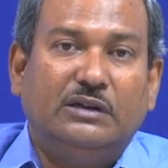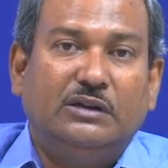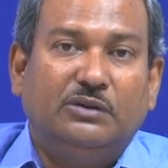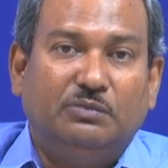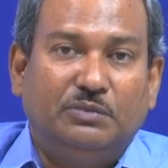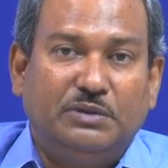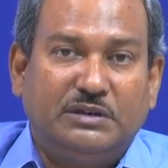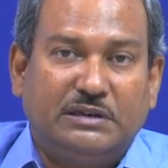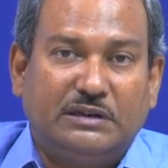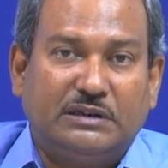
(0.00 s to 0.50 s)

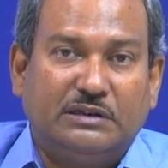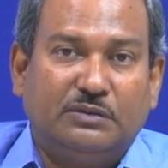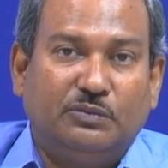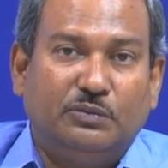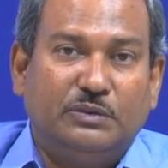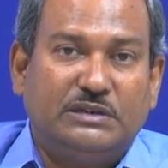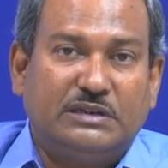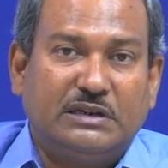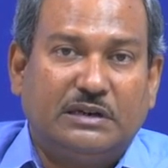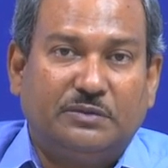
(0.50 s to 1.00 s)
which
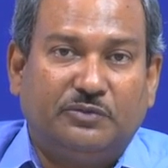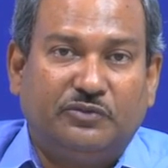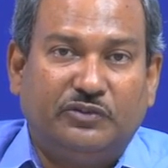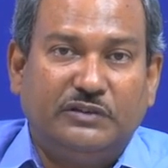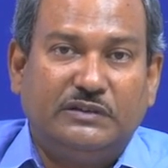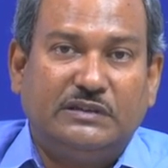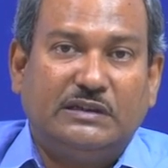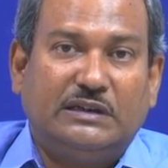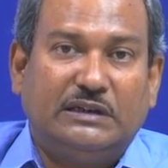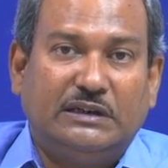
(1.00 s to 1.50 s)
are
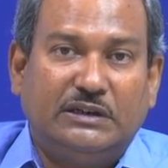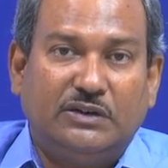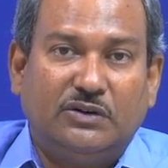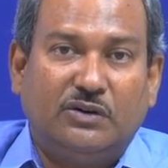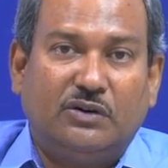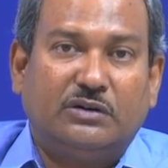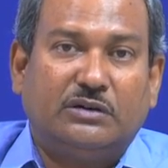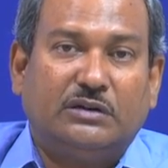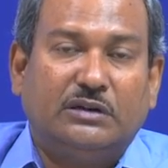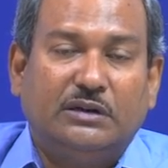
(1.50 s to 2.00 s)
physically
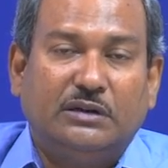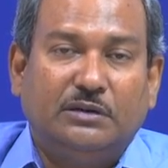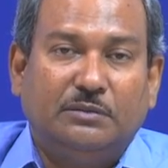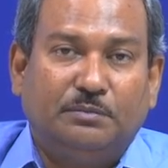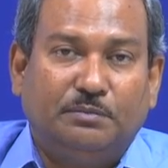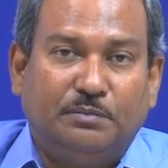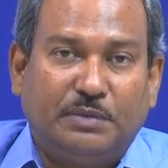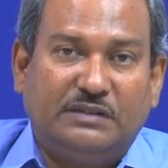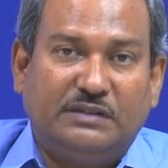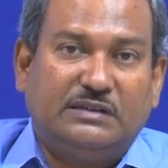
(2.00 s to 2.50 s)
not
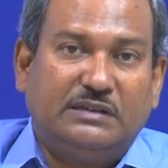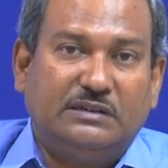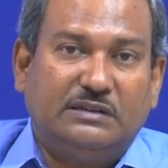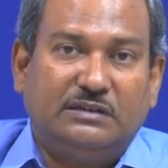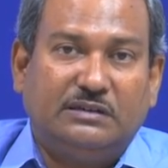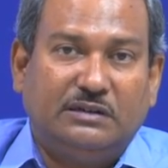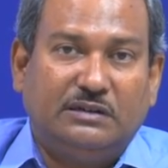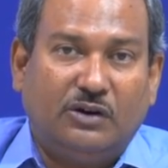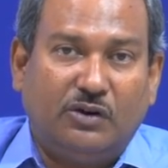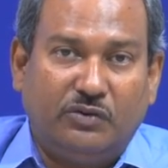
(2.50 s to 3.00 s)

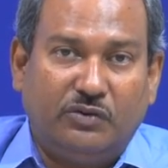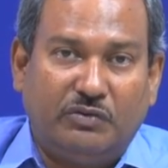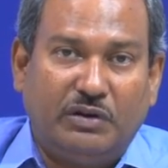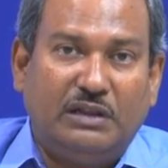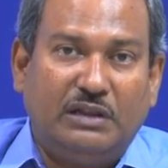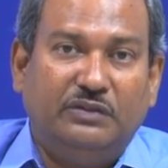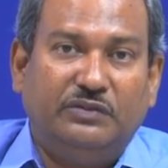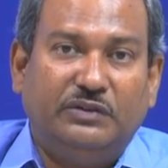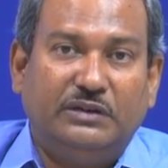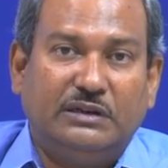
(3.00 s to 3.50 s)
present or
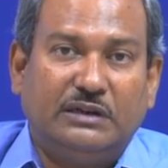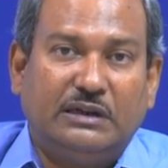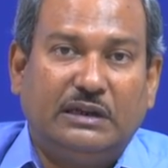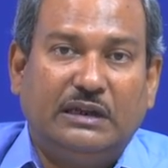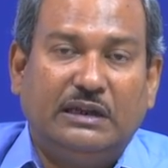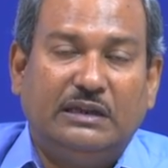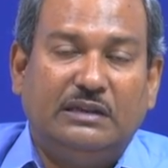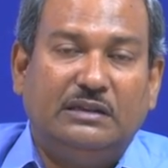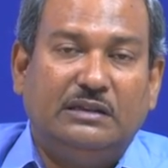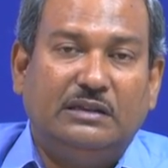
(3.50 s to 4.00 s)
relevant
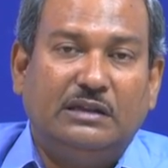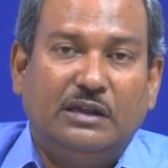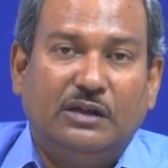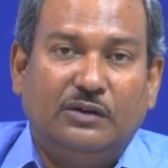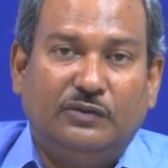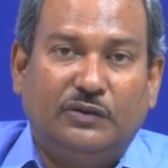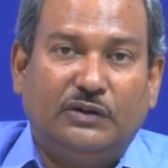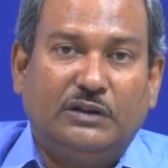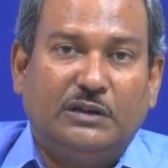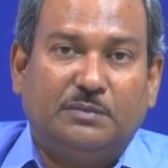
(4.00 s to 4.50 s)
in
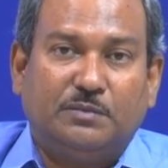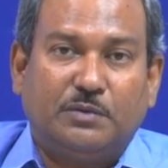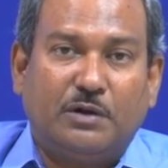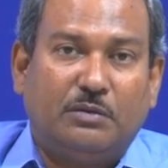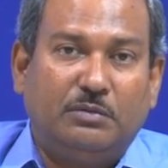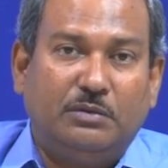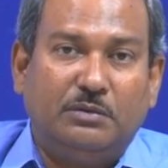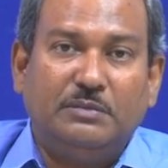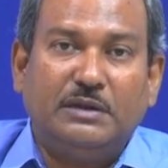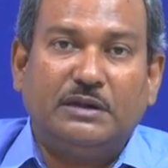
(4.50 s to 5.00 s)
for the
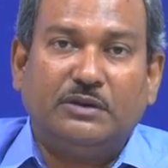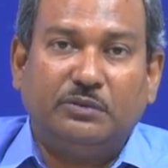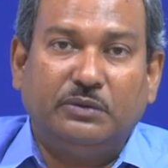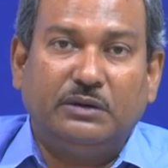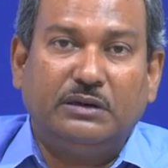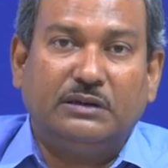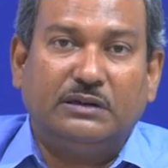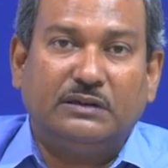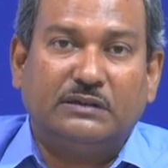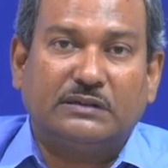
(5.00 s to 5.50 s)
problem that we are
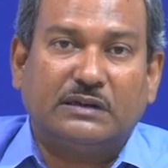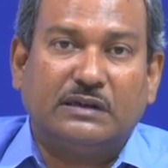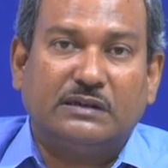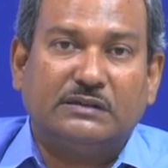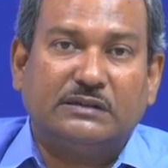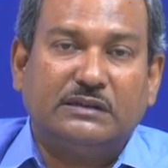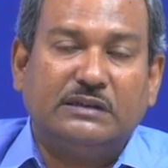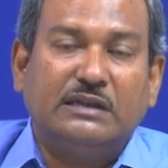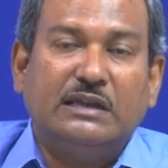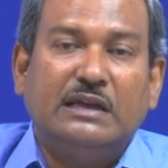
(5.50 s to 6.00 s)

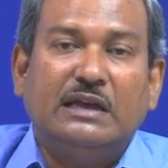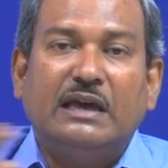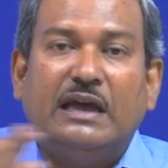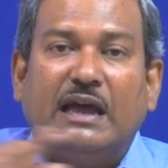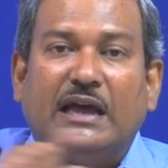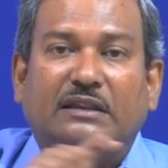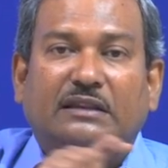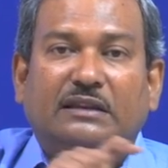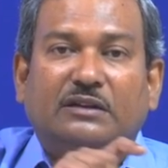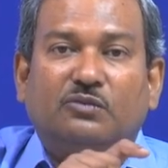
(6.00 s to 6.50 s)
discussing,
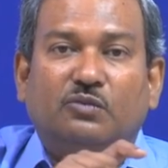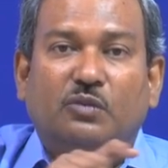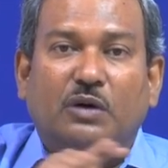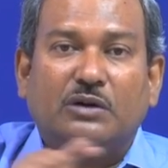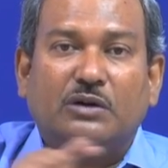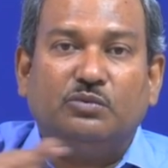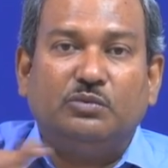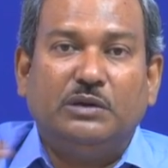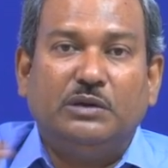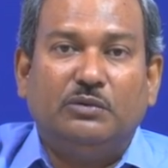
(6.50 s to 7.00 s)
and then what
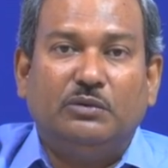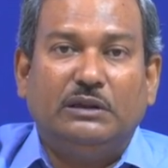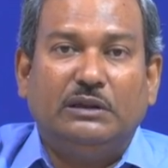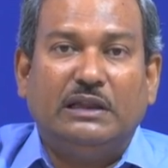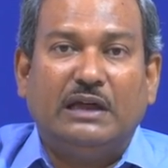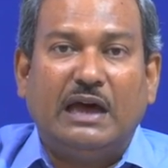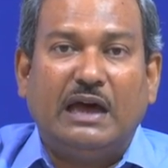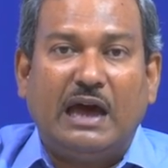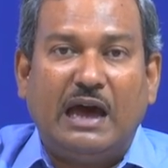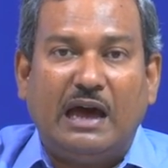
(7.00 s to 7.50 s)
we will
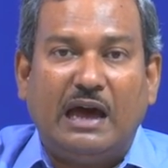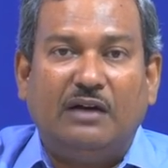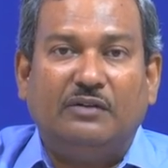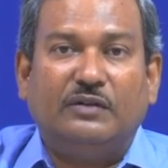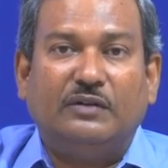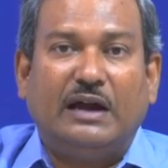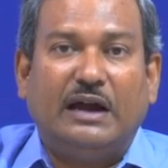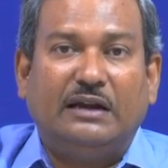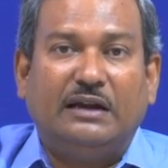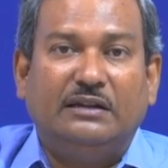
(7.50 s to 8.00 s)
have
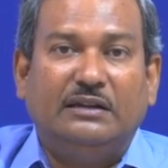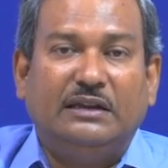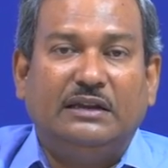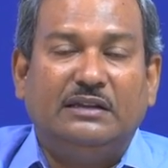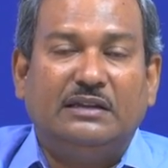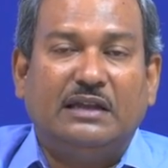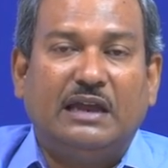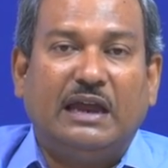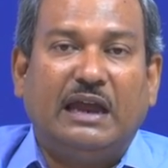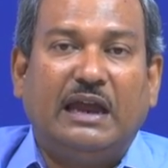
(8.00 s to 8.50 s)
in
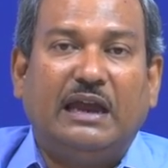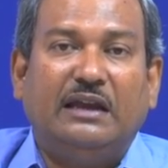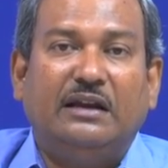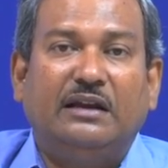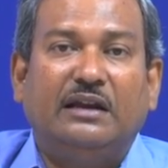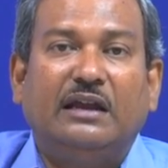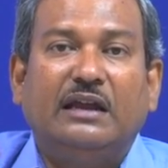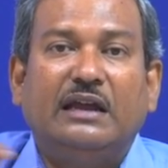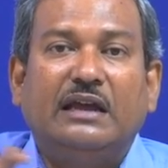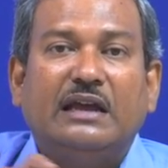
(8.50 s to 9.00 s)
the end
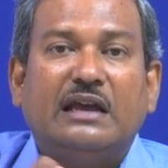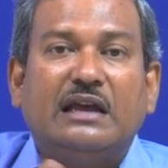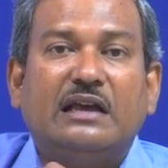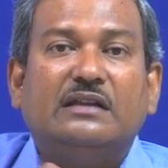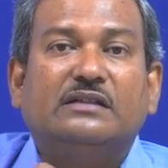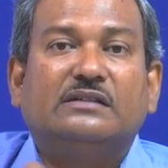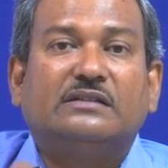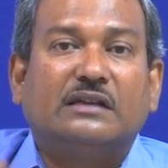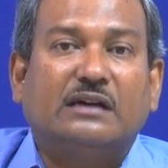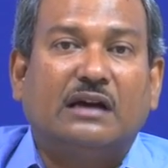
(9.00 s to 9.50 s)

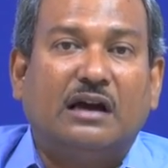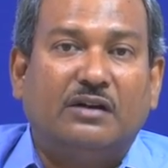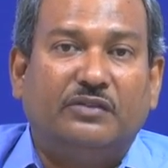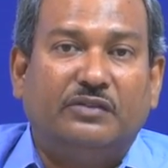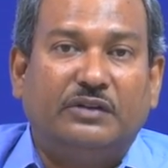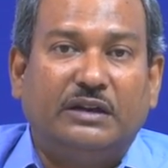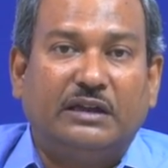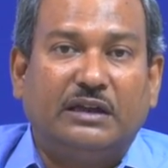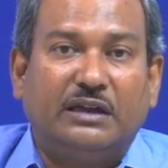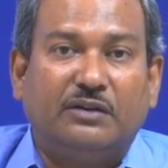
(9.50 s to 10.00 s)
is the
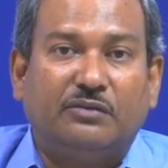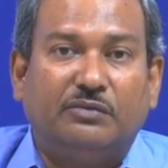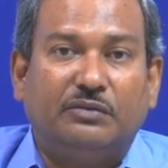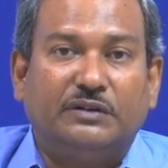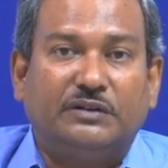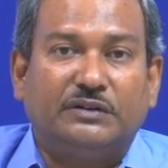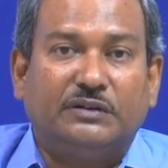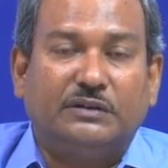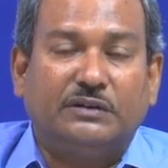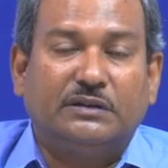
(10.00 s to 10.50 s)
governing
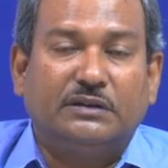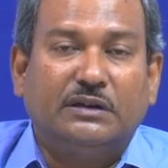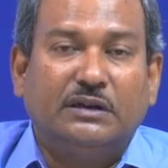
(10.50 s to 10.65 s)
equation.